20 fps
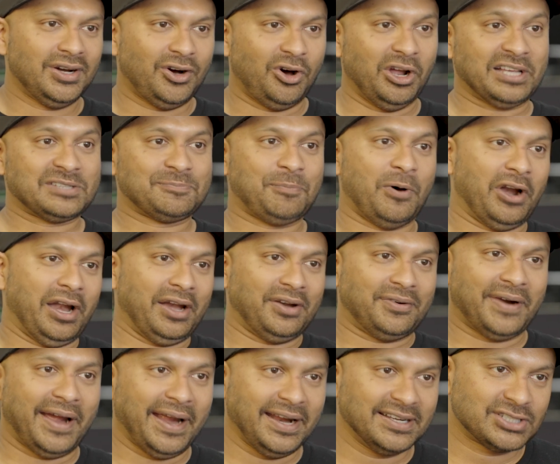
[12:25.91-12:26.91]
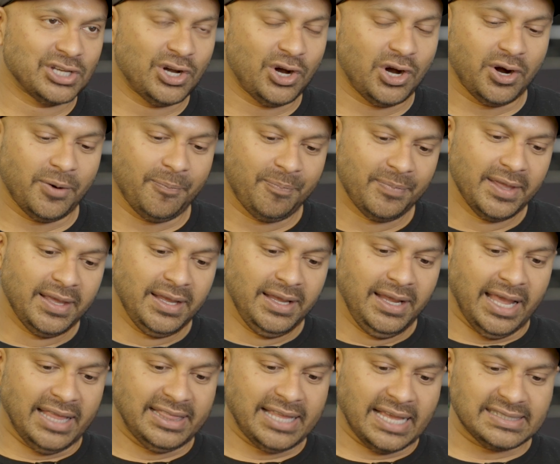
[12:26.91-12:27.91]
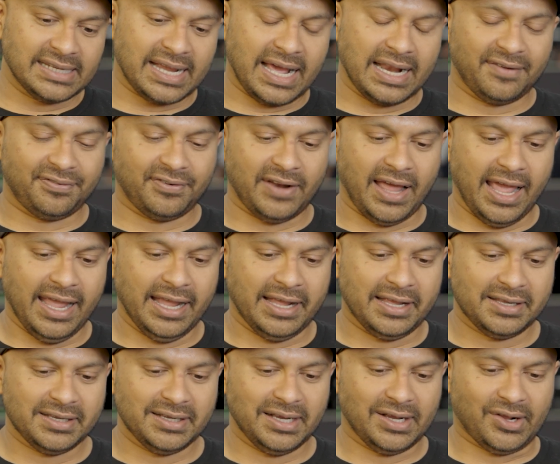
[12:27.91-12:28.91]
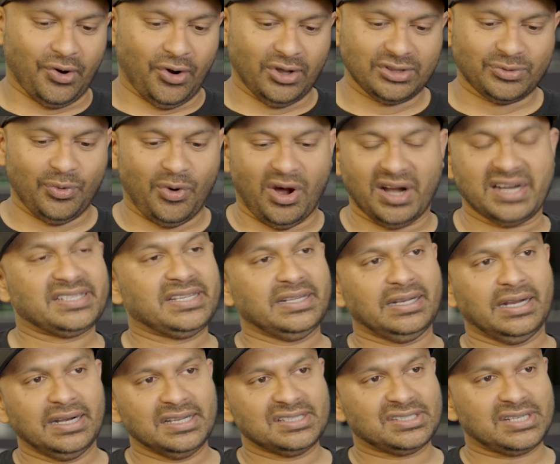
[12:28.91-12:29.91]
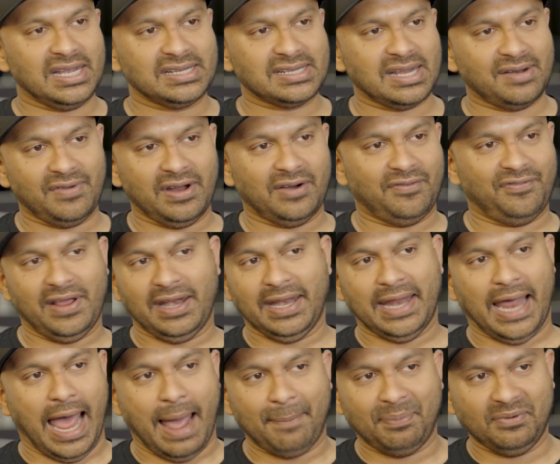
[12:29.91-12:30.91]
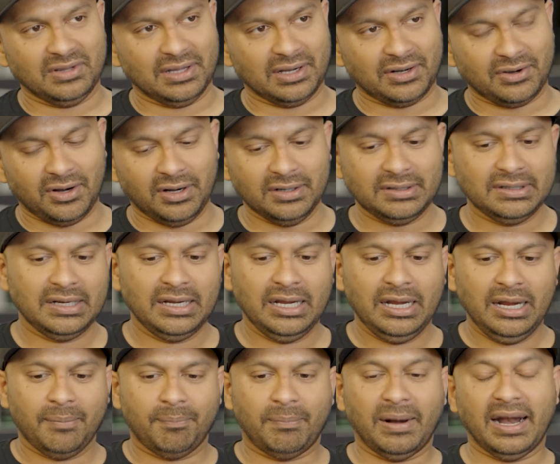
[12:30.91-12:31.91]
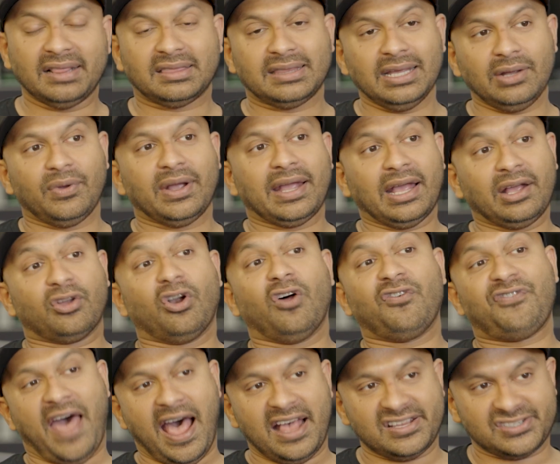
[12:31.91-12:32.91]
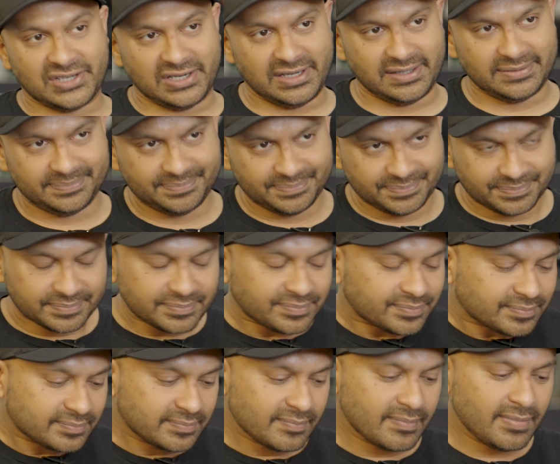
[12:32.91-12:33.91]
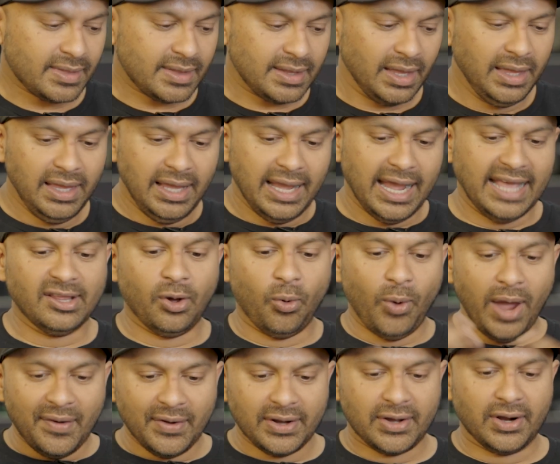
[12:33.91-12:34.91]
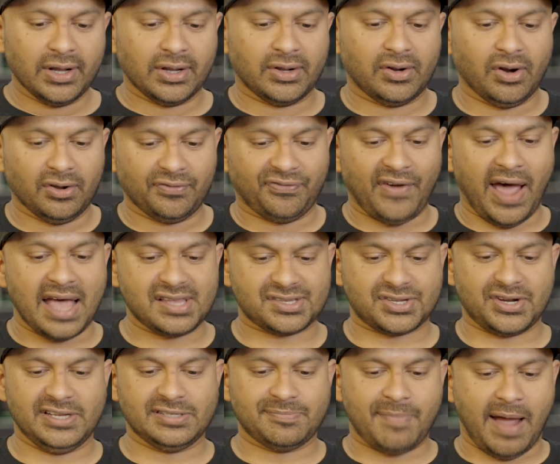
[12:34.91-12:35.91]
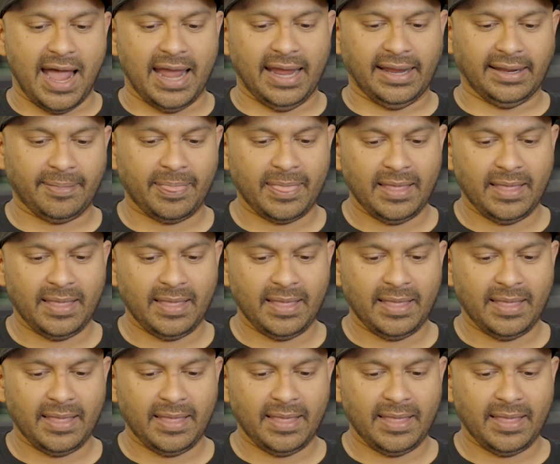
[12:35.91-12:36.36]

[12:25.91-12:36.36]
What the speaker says: exponent, right? So, and that's the kind of like growth we want to see in early stage, and we are very happy with that growth, but I think we can grow faster. And the way we're going to grow faster is by